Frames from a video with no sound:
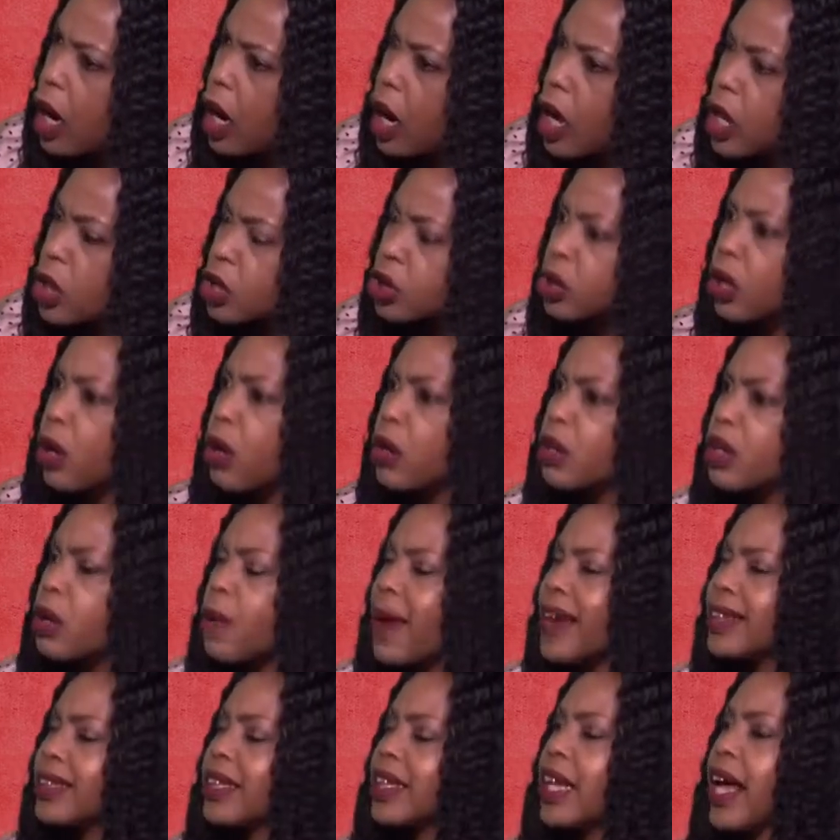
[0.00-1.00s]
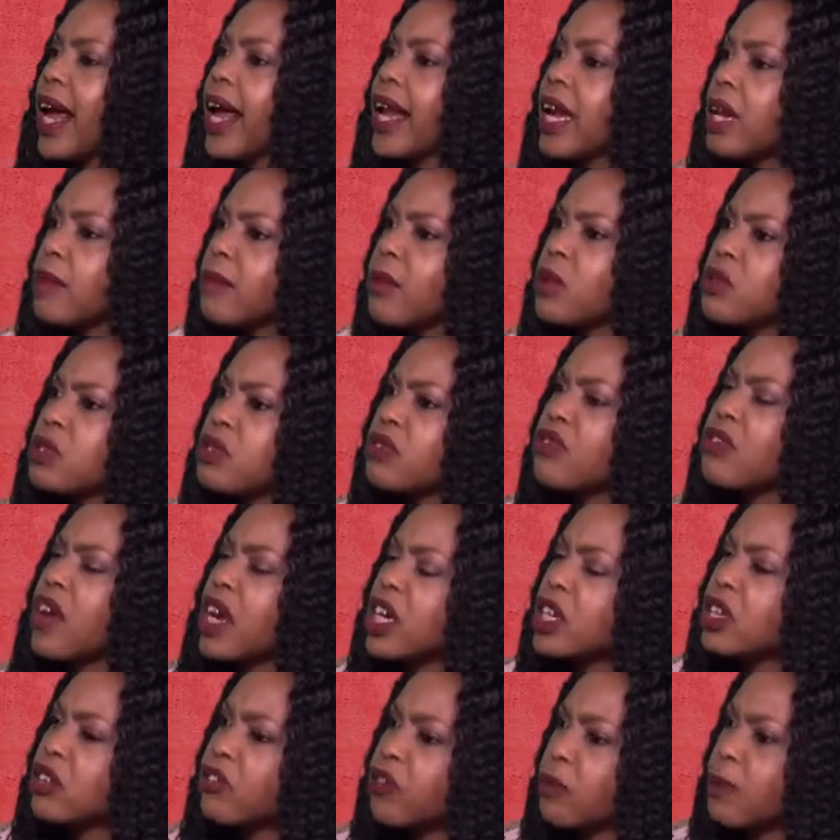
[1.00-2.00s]
So there wasn't any
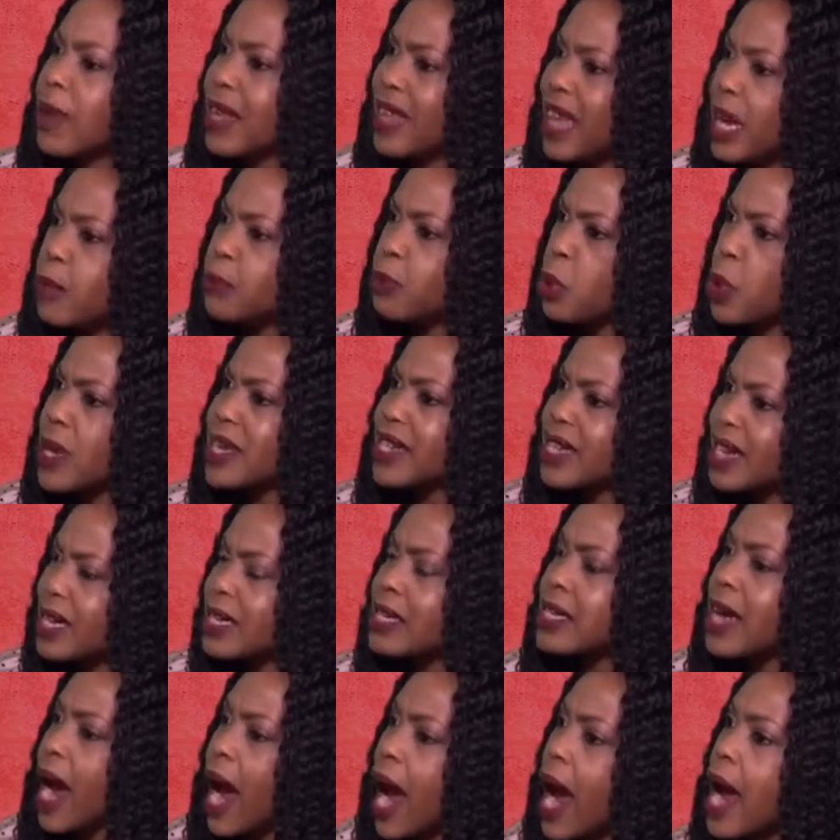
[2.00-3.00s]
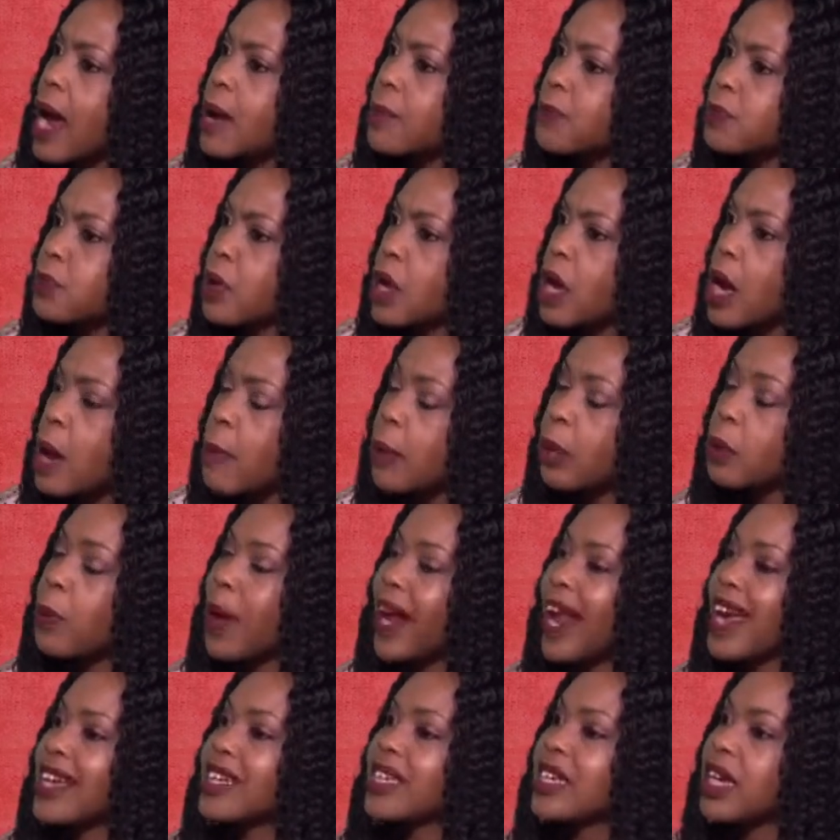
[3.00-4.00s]
motivation for me at that point in time. But
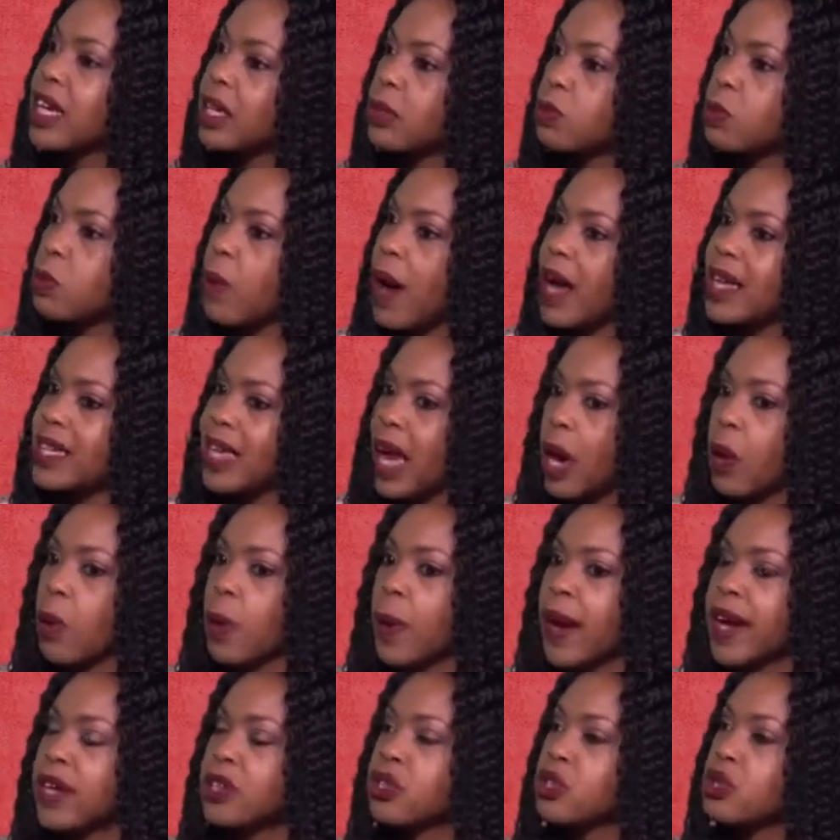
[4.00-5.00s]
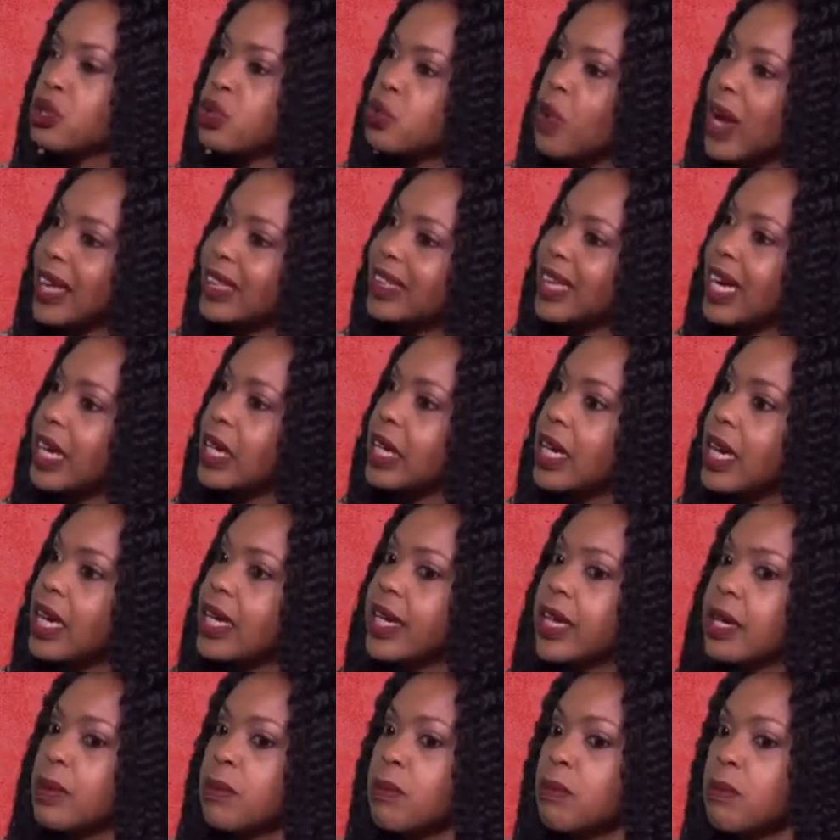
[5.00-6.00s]
what I did was I started
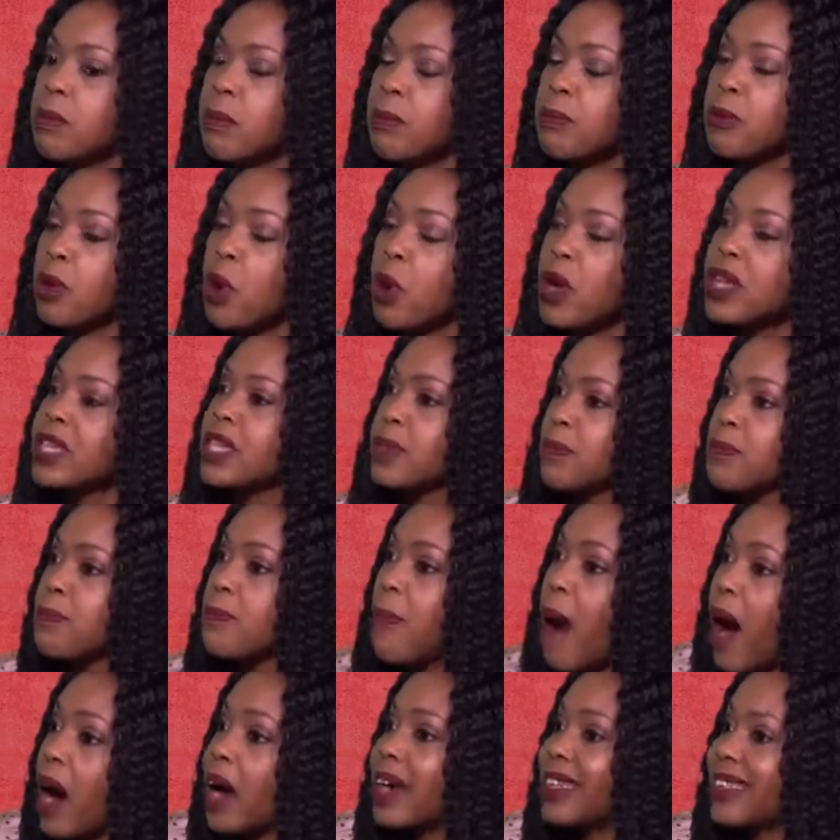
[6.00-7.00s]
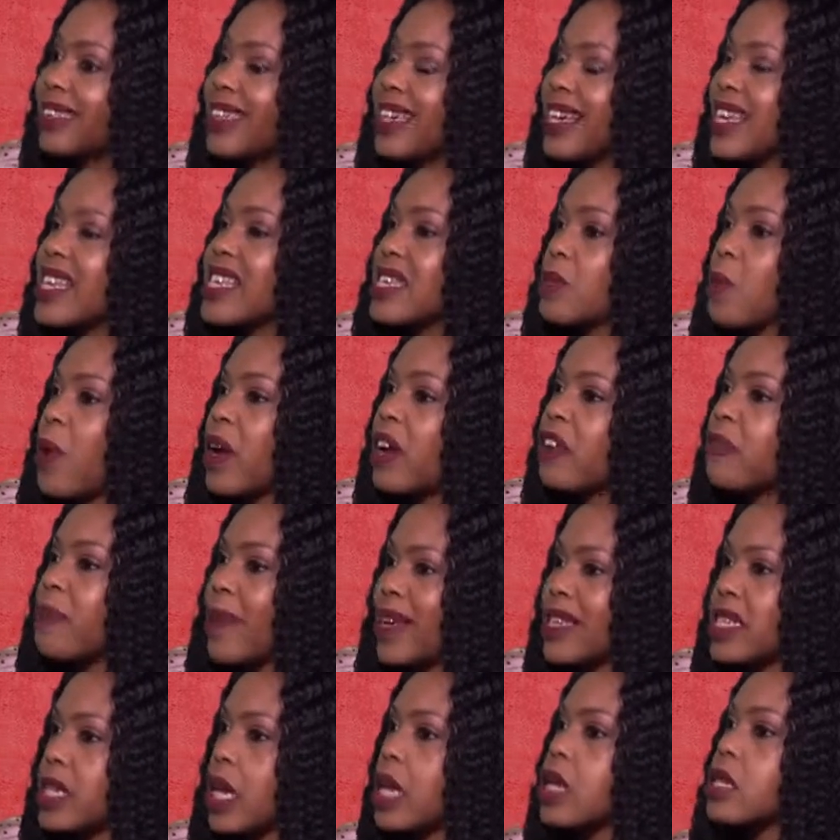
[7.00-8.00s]
learning, because marketing is one of
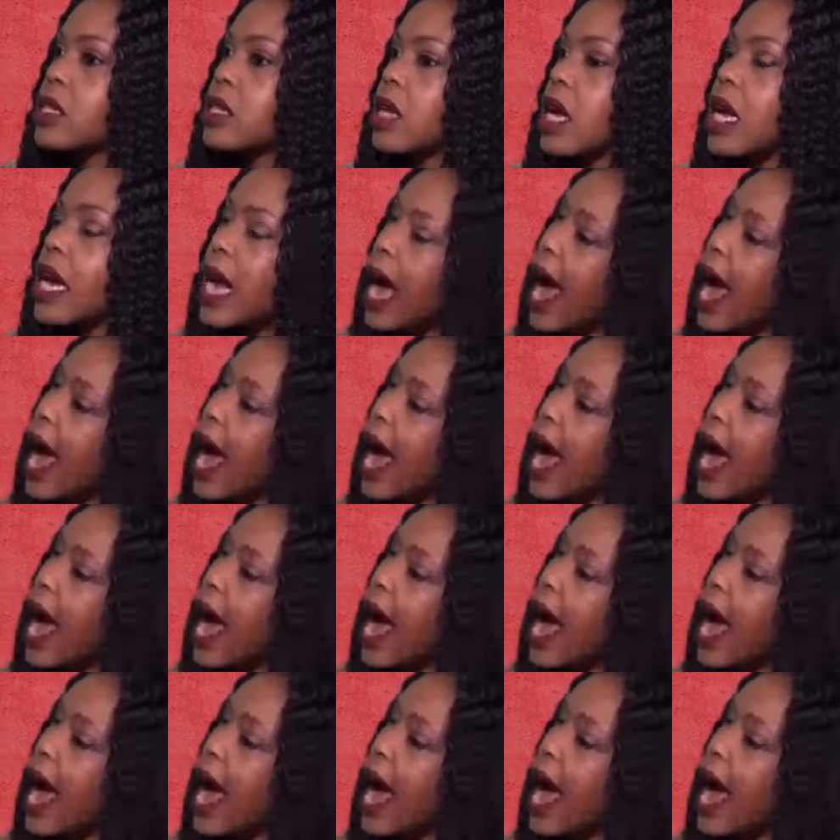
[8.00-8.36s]
my skills.